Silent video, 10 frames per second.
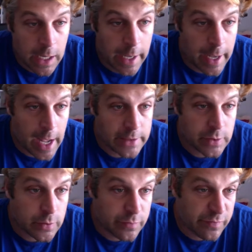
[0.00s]

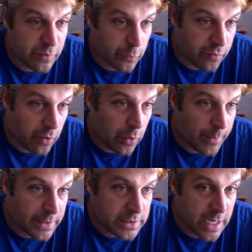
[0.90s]
If you follow
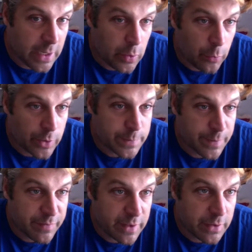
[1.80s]
my channel or watch my
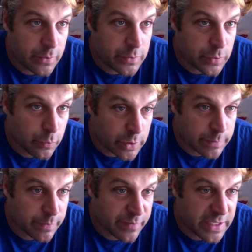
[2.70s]
videos or watch
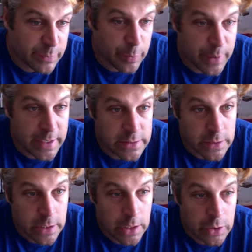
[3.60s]
my Facebook page,
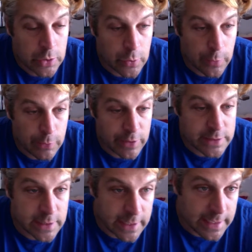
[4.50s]
you know we
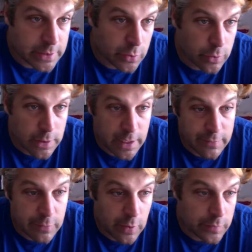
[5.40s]
recently took
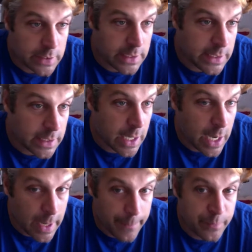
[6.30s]
delivery of the
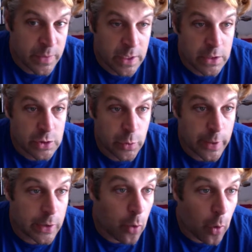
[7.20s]

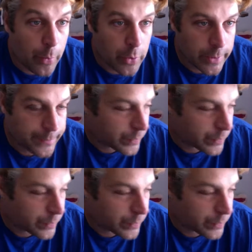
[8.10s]
Chewy Corebook,